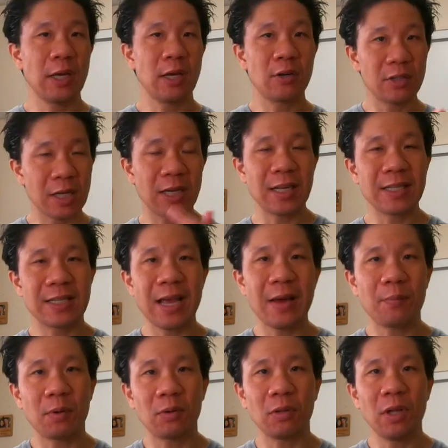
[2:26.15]
Here's an
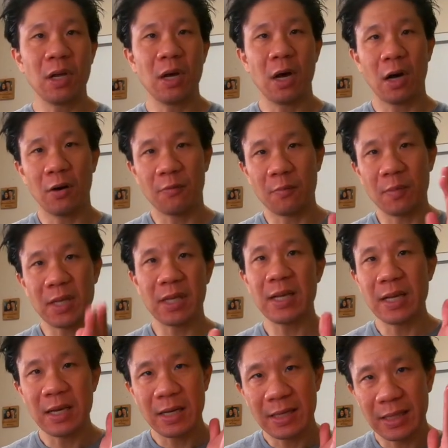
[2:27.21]
example of
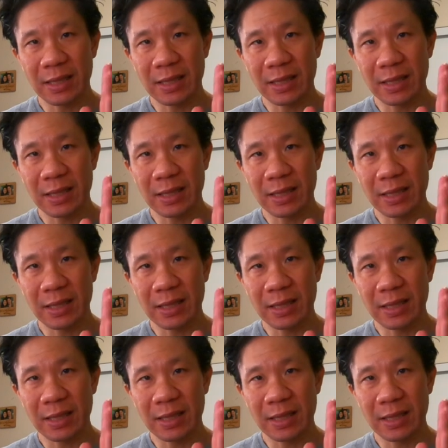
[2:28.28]
me